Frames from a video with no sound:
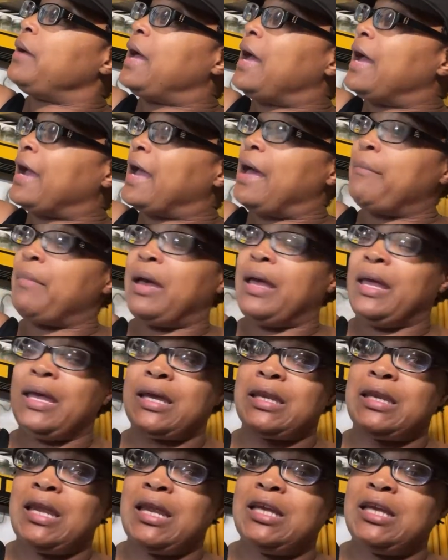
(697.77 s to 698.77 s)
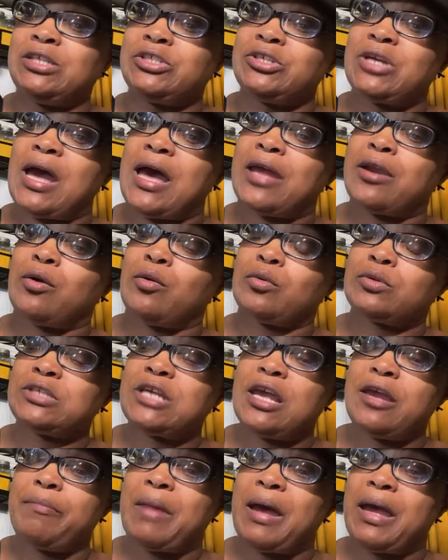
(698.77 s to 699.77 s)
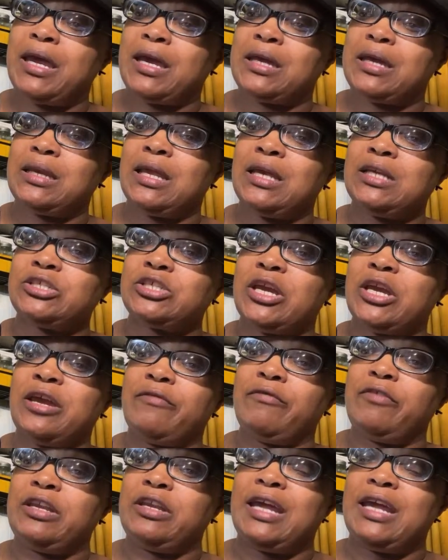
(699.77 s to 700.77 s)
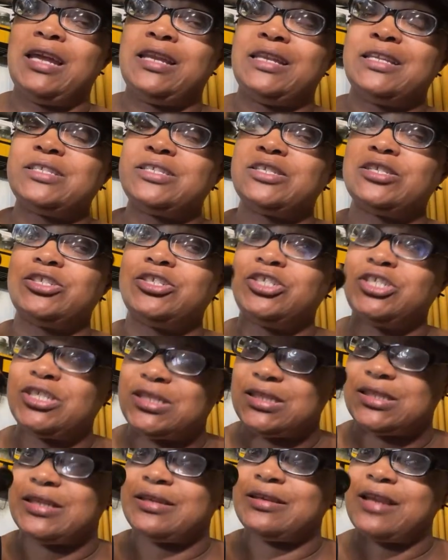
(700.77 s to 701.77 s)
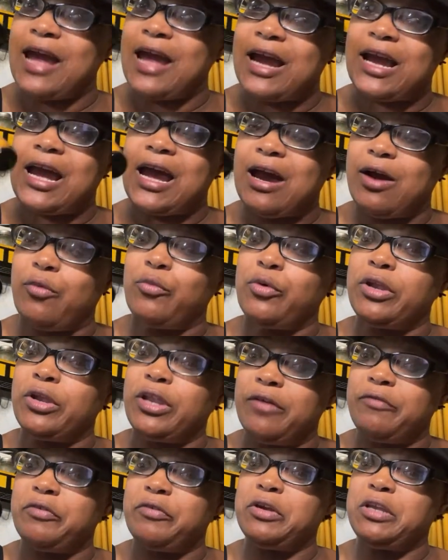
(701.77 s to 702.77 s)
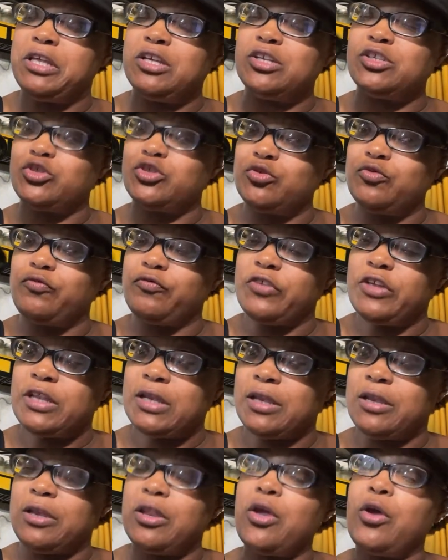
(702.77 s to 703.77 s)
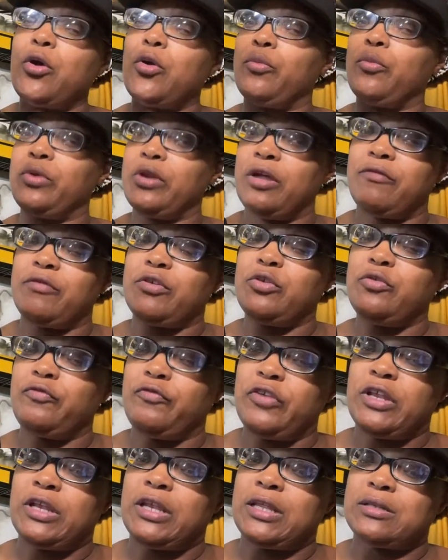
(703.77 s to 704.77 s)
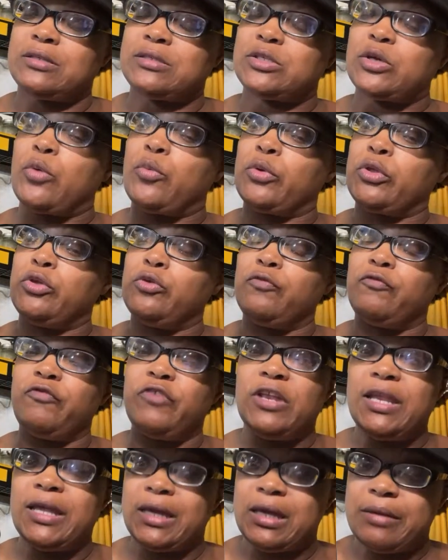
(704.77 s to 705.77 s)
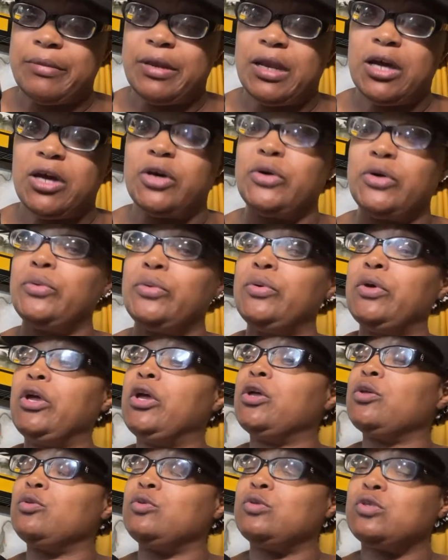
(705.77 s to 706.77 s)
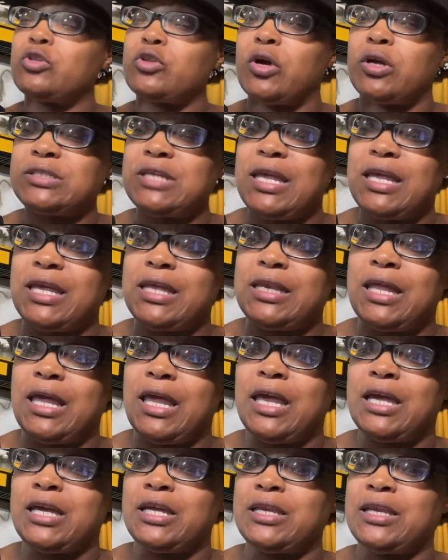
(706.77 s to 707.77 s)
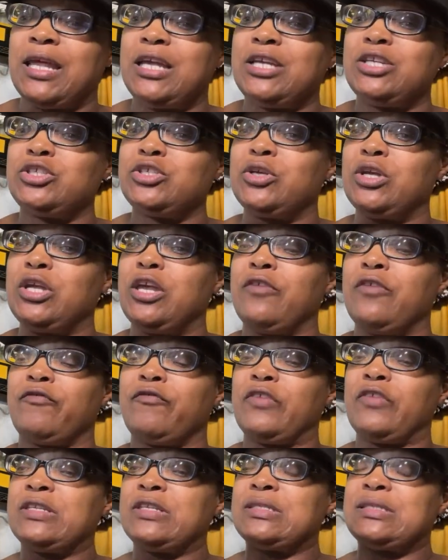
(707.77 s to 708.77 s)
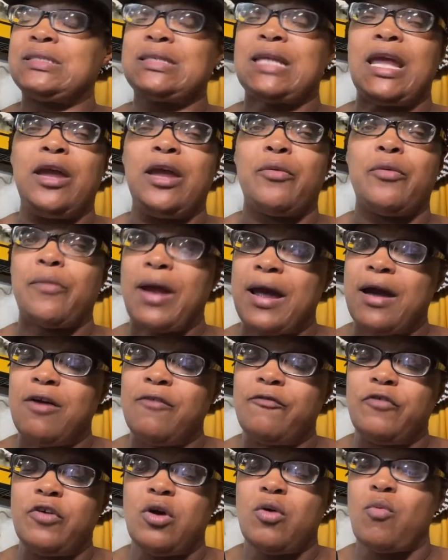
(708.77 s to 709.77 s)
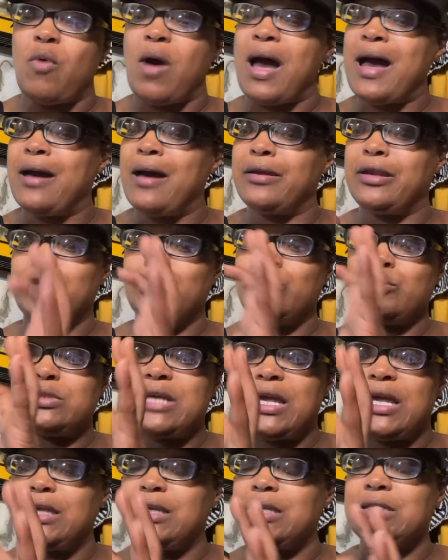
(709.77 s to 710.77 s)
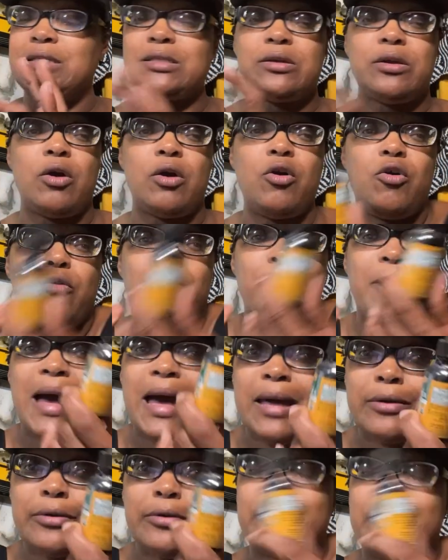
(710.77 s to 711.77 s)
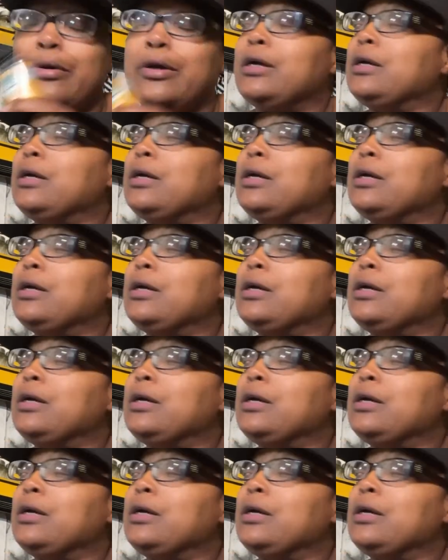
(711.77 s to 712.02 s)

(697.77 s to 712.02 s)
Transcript: I got my echinacea. I don't take my echinacea every day. This is just to knock out whatever it is you feeling whenever you feel it. So when you feel it coming on, you start taking that echinacea. If it stay around for a while, then you take it until the whole bottle